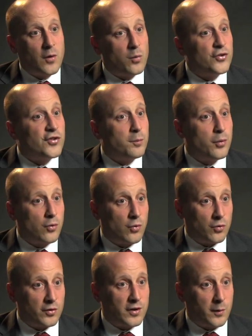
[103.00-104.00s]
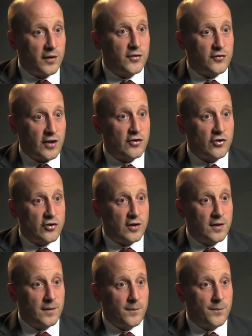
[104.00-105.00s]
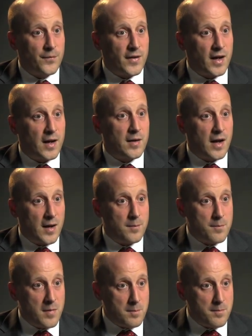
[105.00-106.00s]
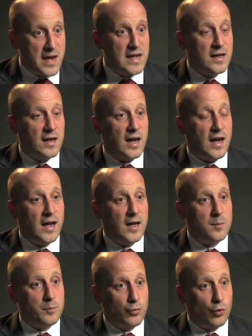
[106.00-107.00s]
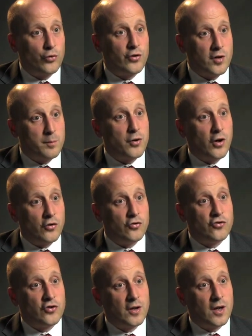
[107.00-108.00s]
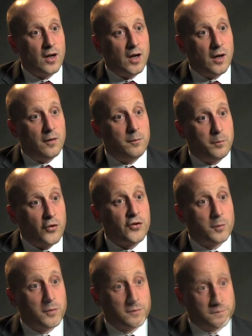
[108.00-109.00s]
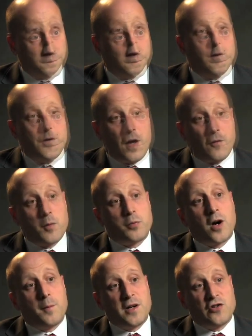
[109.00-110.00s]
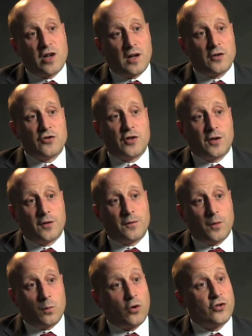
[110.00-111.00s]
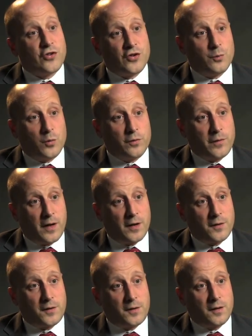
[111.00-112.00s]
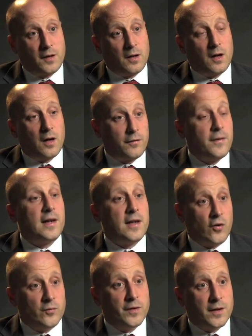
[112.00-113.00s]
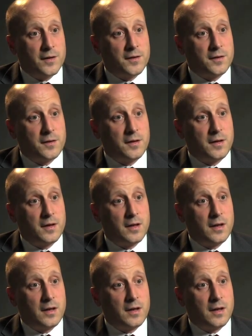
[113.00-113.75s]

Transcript: that will support US strategy and, and make a broader approach uh, possible. The other primary challenges that Washington will face are fairly obvious.